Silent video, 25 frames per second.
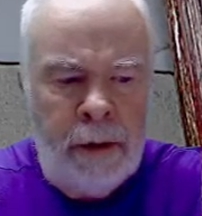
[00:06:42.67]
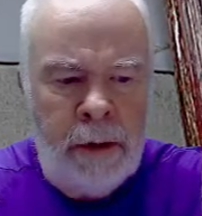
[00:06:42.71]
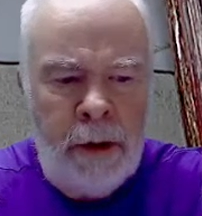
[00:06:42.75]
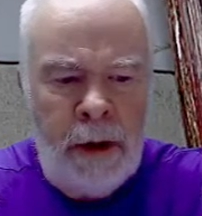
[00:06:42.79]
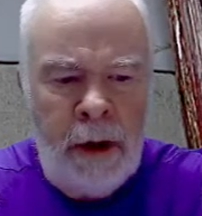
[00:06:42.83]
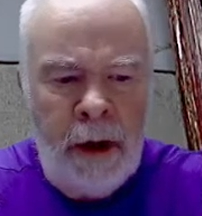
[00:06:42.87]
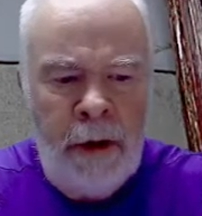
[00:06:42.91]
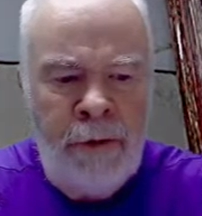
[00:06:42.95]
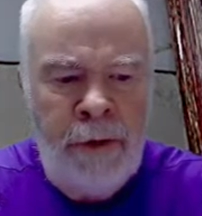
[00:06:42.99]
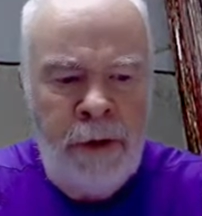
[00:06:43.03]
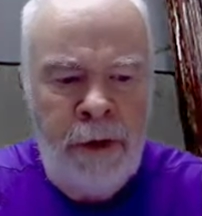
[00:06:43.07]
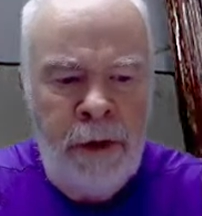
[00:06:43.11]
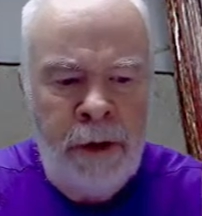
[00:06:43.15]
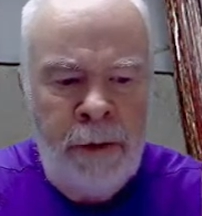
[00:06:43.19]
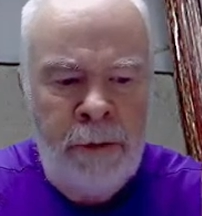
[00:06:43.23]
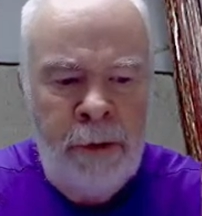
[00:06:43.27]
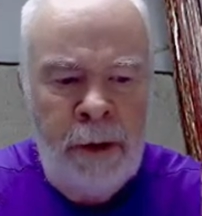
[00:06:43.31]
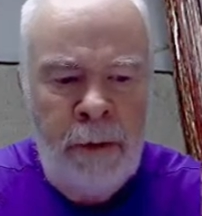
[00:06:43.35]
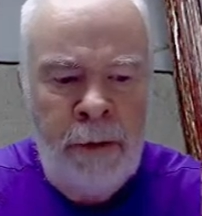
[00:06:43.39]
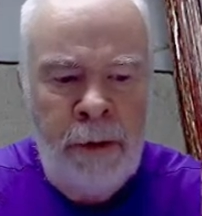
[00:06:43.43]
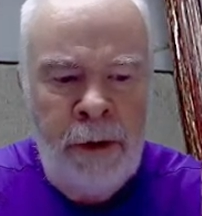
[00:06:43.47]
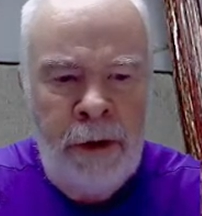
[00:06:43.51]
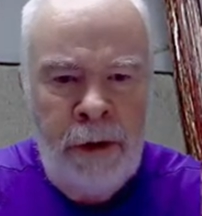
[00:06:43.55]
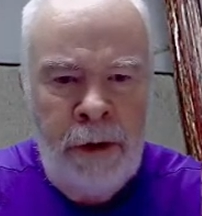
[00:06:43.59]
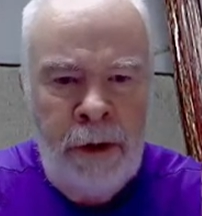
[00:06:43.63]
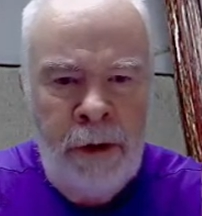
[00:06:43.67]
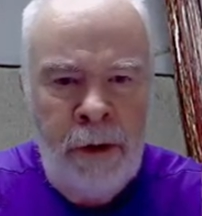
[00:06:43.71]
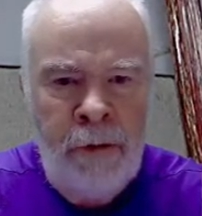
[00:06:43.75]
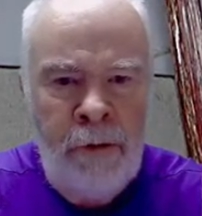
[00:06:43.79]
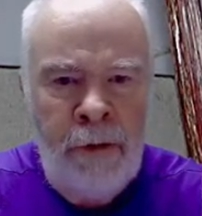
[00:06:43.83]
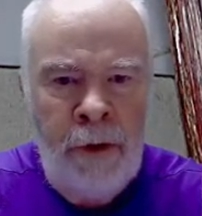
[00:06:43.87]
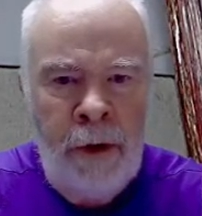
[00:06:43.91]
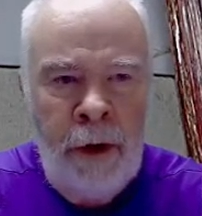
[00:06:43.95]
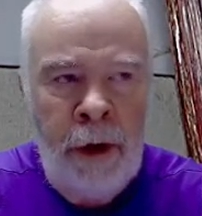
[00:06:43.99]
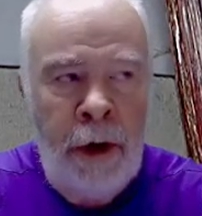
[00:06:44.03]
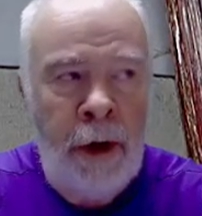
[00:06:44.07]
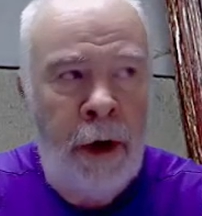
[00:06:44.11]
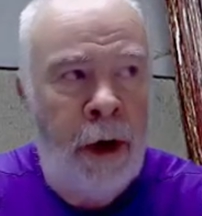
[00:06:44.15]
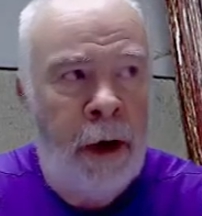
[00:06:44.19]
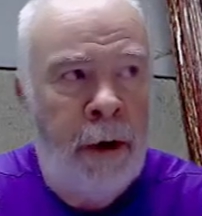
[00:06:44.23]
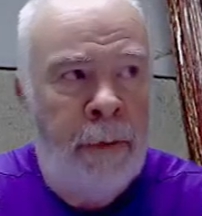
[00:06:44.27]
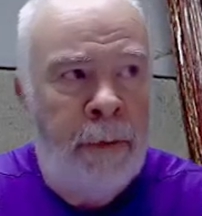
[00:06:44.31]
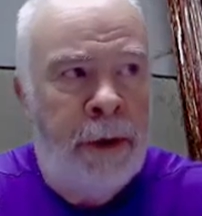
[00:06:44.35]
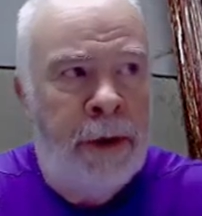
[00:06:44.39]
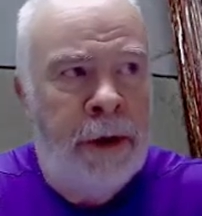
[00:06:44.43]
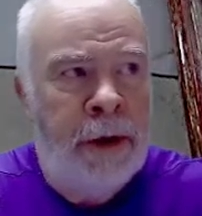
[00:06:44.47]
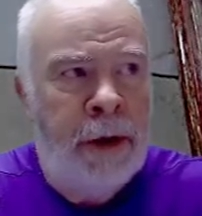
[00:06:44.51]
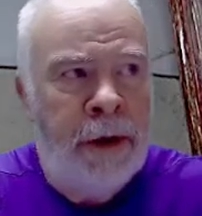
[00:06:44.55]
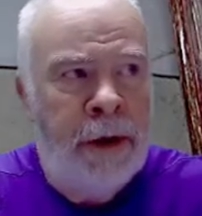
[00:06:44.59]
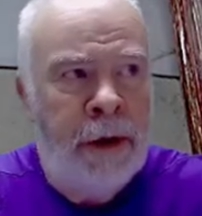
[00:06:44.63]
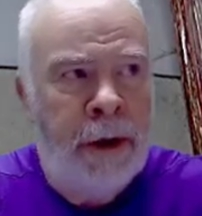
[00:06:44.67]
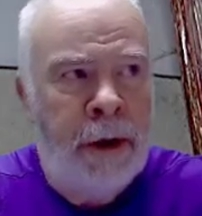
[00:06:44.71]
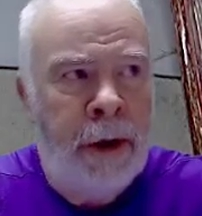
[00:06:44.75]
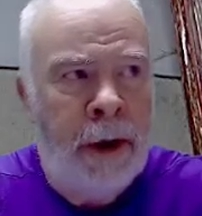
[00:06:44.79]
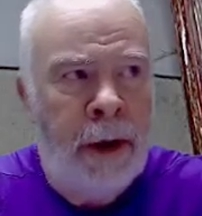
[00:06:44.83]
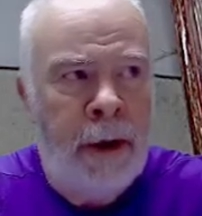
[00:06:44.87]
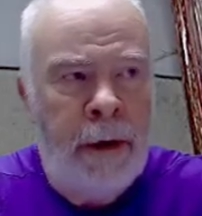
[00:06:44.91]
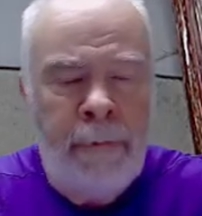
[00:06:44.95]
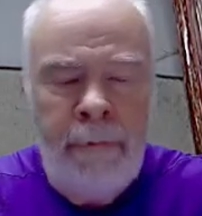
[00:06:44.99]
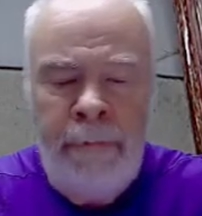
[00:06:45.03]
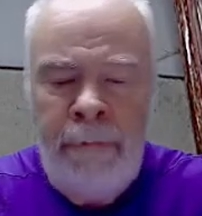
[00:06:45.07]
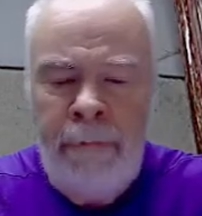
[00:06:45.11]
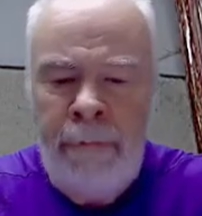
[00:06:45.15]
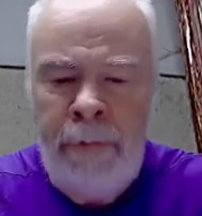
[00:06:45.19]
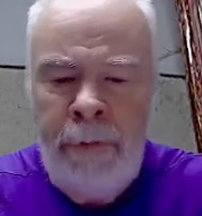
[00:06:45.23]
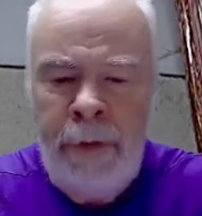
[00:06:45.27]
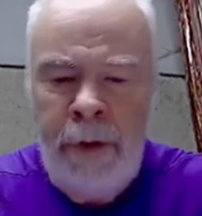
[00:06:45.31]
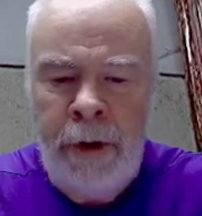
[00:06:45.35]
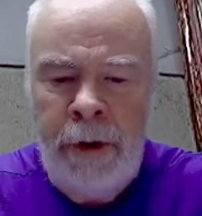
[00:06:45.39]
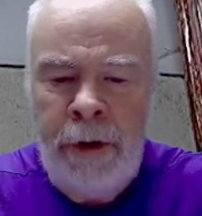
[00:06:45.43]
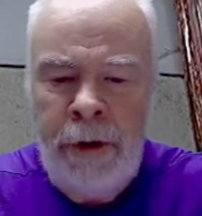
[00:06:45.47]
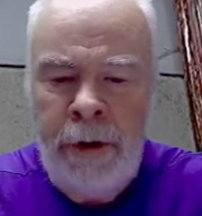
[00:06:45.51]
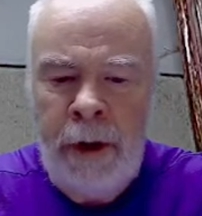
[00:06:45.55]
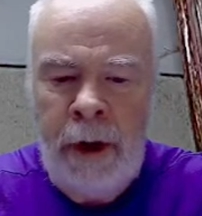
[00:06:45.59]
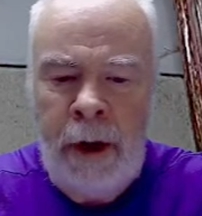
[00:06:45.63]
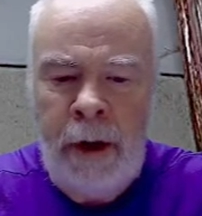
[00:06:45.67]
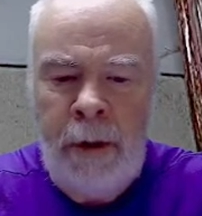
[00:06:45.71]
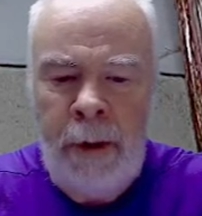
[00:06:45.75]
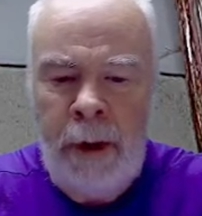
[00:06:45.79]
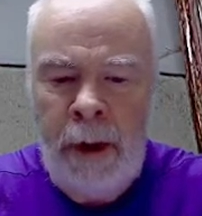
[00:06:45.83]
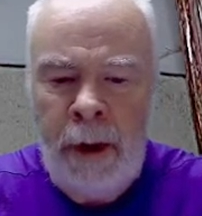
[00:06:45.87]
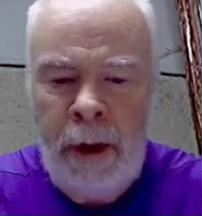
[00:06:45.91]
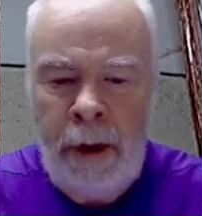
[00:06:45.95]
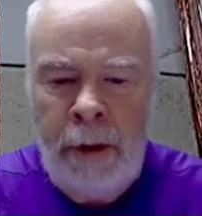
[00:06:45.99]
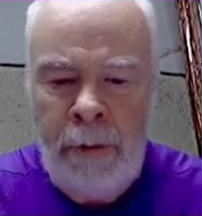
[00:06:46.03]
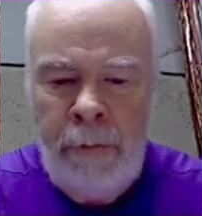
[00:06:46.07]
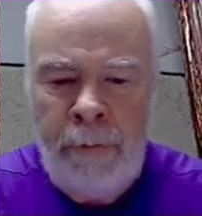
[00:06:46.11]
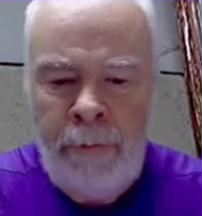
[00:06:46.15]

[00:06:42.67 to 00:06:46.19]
Everything's probably still very hot, but that's okay. Let's see how we go.